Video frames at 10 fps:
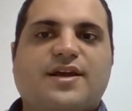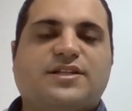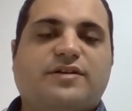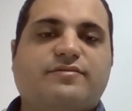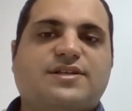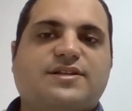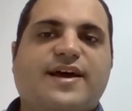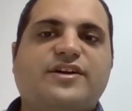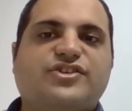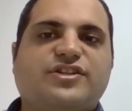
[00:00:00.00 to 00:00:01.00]
there is an
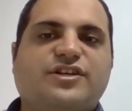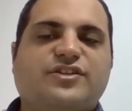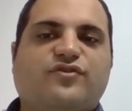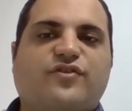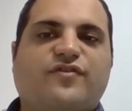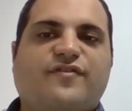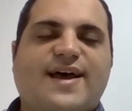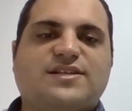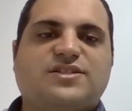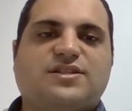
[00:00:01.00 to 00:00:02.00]
urgent need for
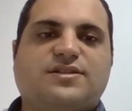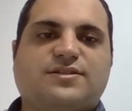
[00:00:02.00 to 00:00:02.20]
fast,